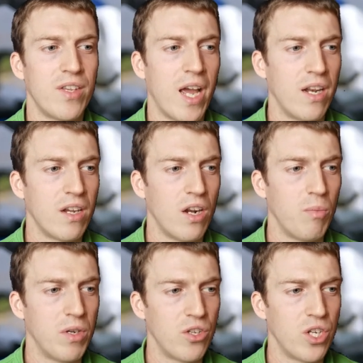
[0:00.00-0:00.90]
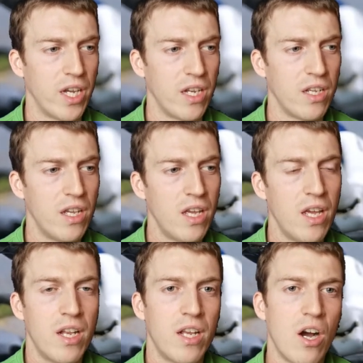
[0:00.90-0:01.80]
his hand caught up in a chain.
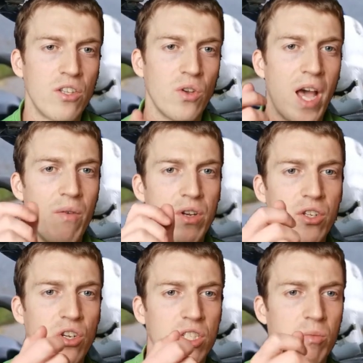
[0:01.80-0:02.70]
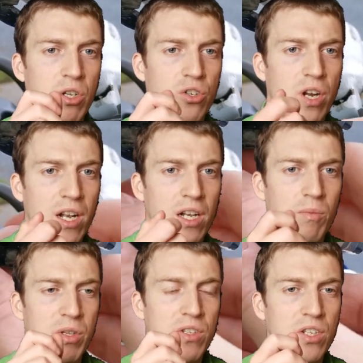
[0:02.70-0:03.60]
They also have an adjustable
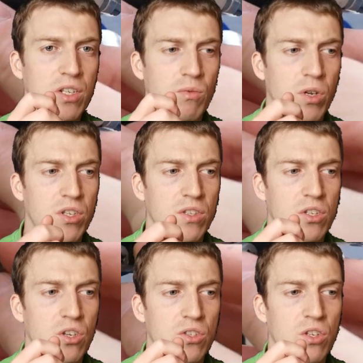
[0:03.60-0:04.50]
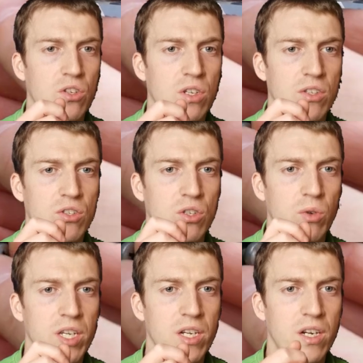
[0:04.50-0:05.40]
throttle position, which is adjusted through this
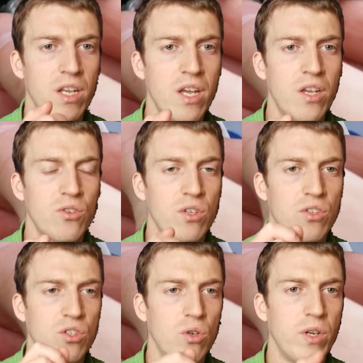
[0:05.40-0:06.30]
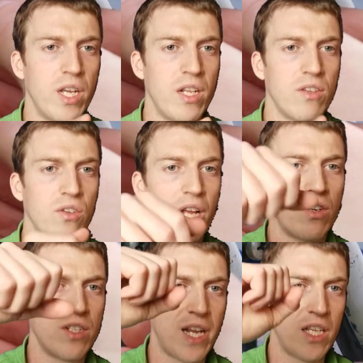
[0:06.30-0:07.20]
screw here. So you screw it in so
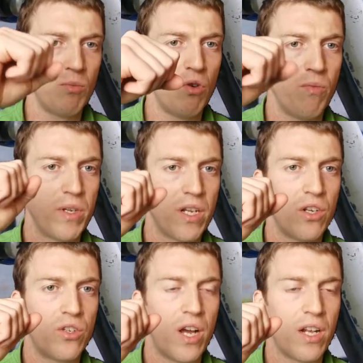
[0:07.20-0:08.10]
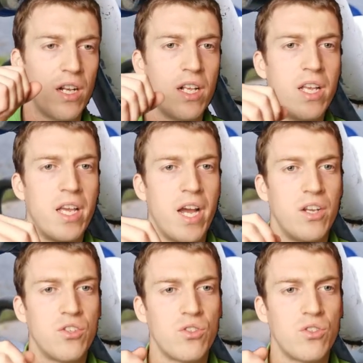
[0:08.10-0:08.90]
that there's less movement on the throttle, and you